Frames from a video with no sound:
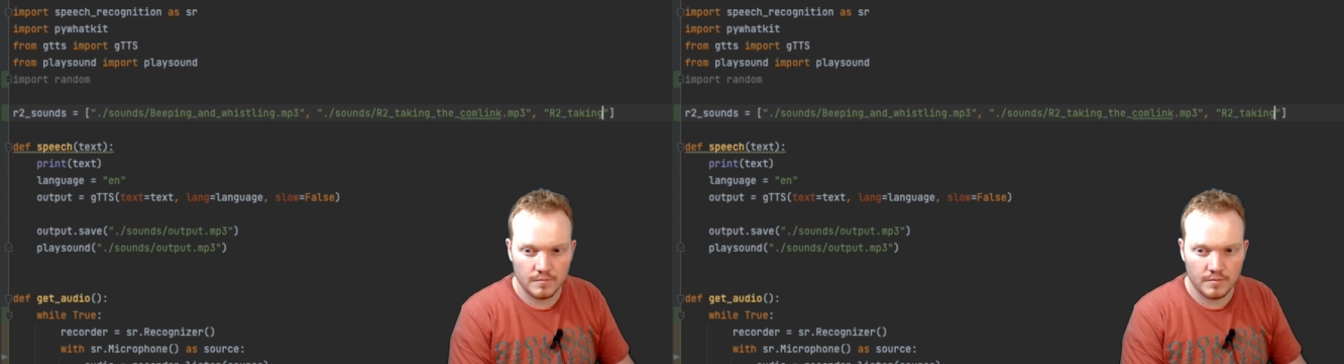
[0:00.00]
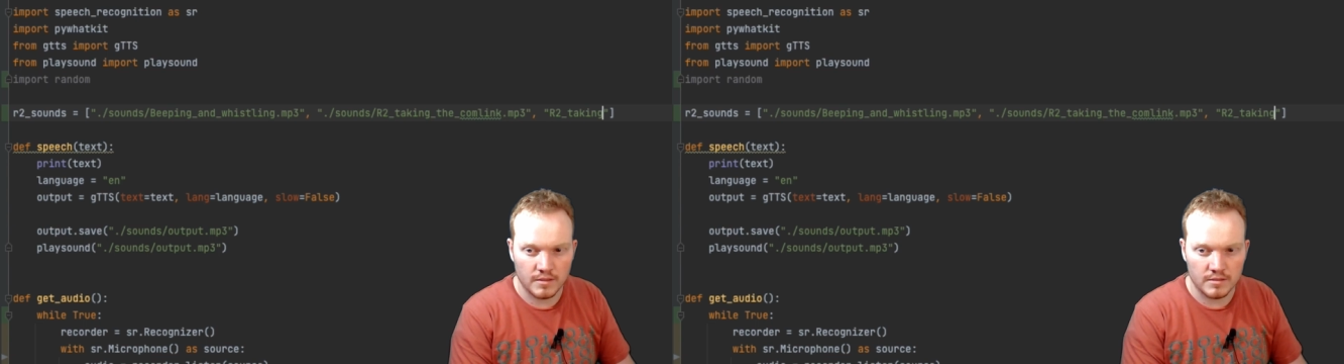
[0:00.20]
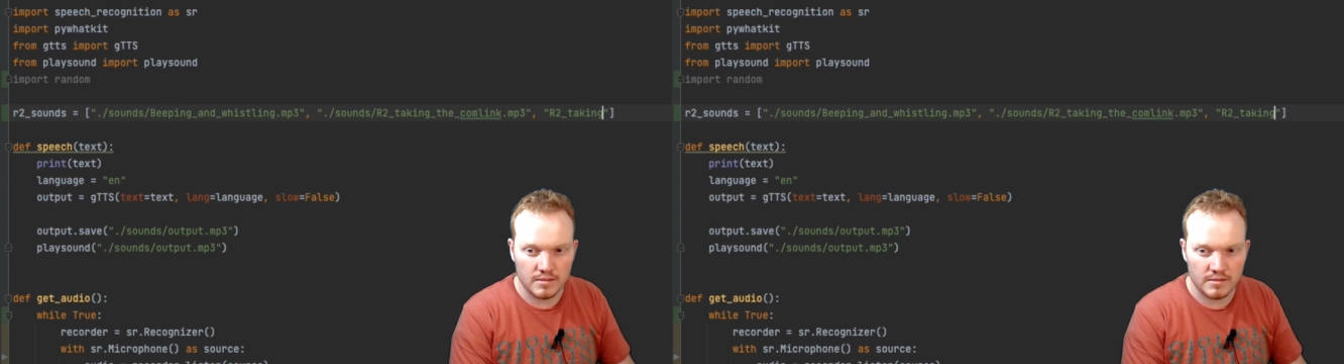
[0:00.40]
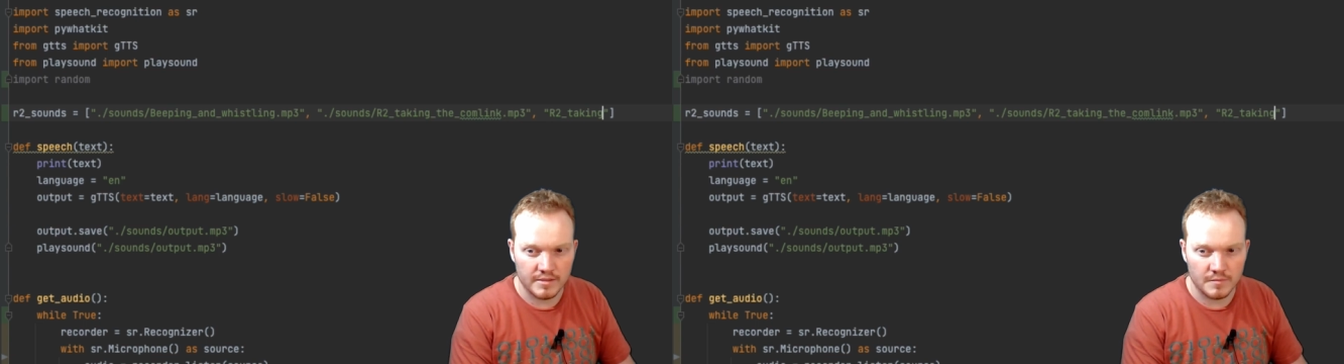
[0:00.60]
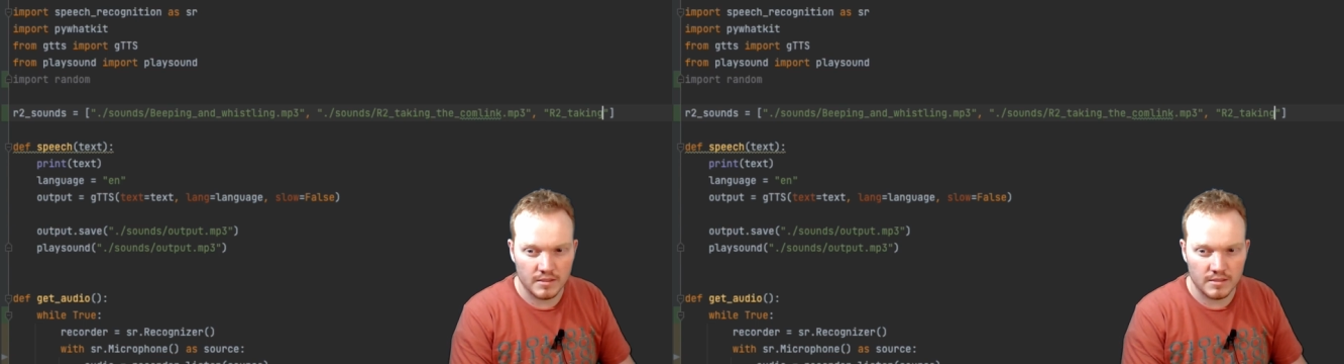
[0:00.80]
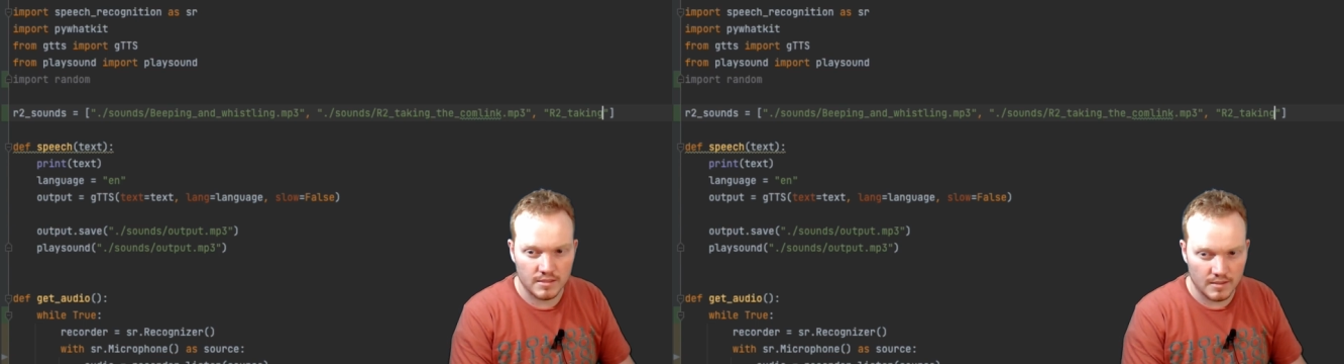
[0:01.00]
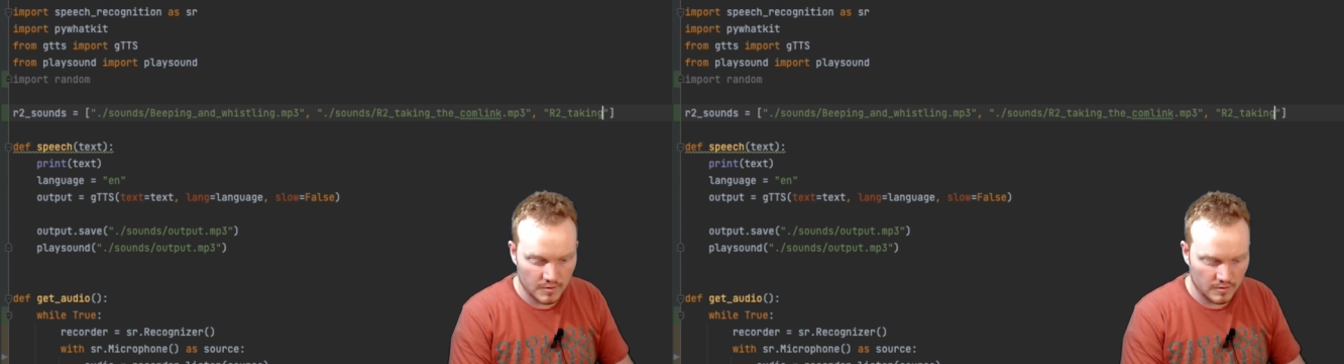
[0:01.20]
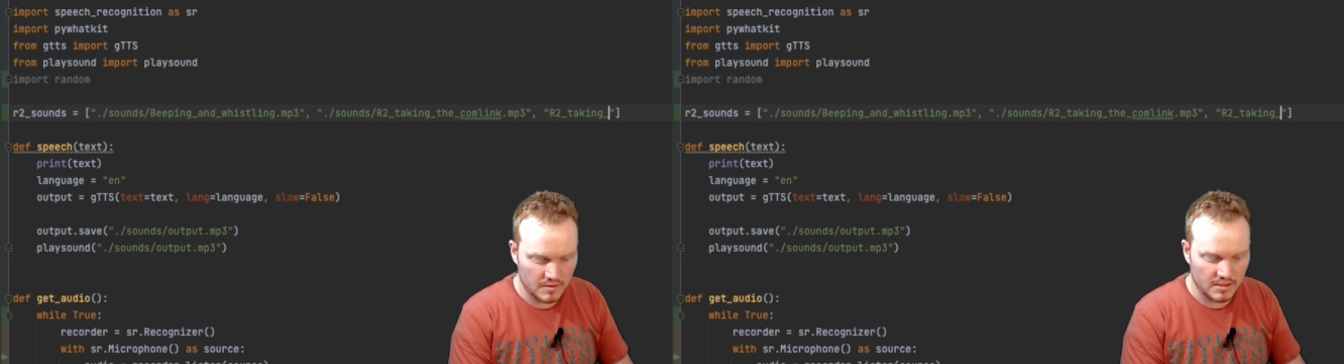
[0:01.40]
but it doesn't need to be the same,
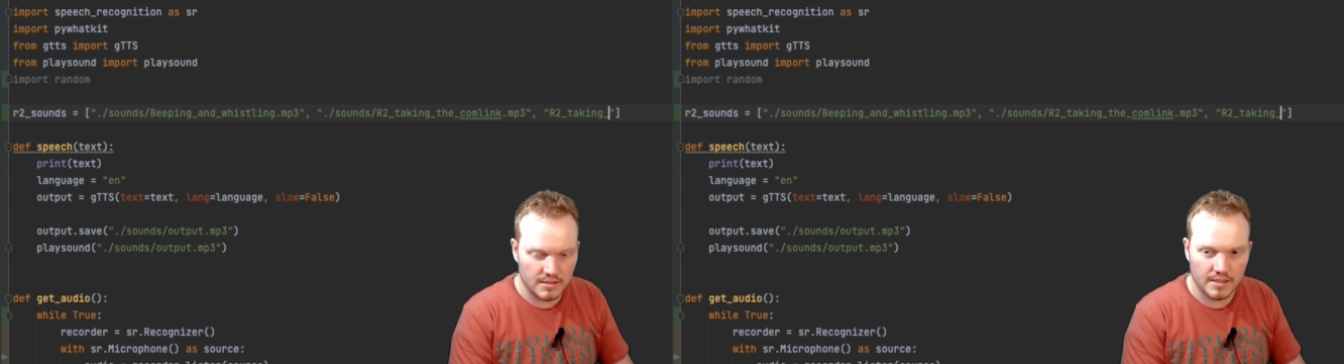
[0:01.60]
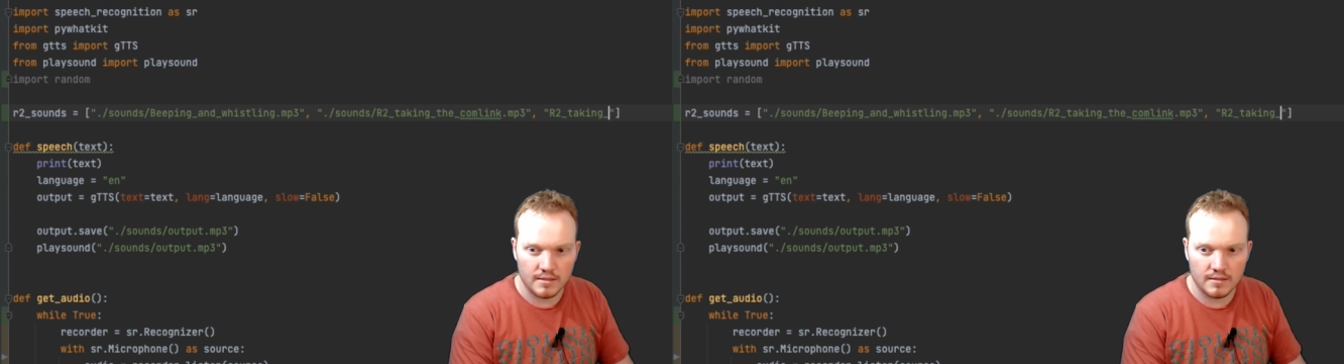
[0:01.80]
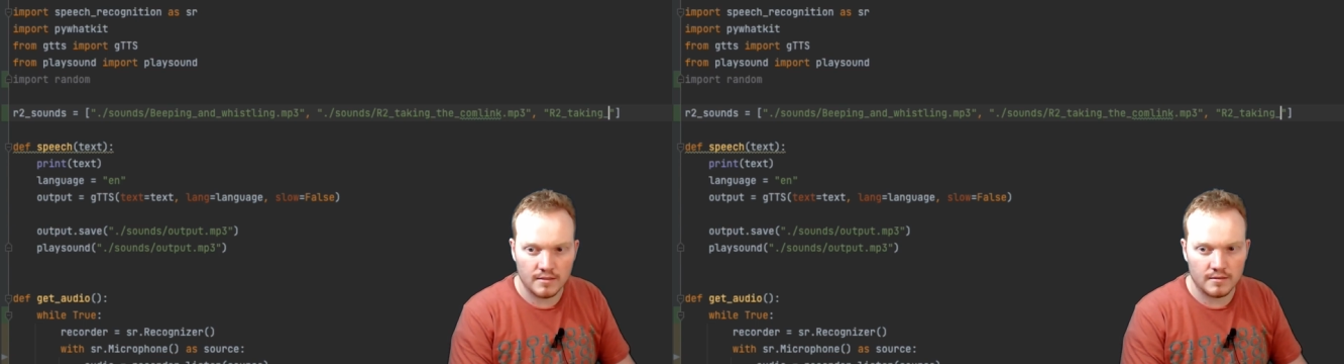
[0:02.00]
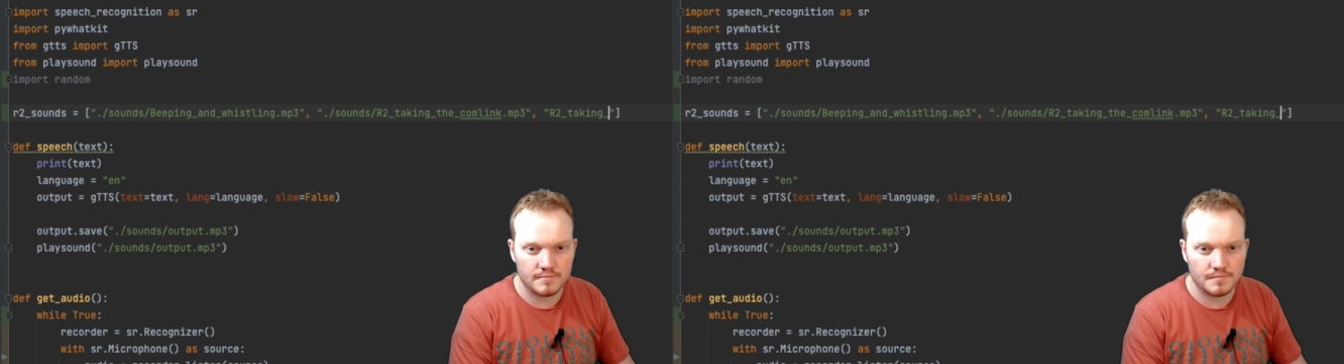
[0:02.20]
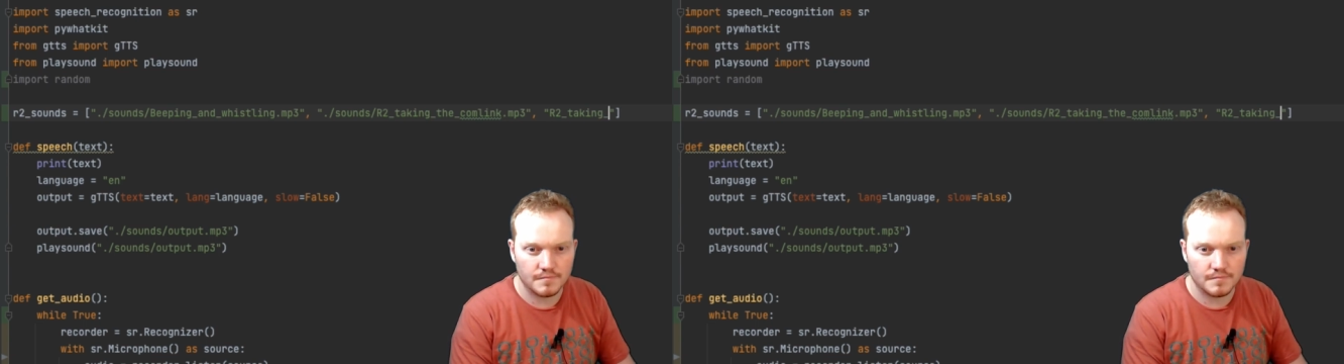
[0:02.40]
so I can say taking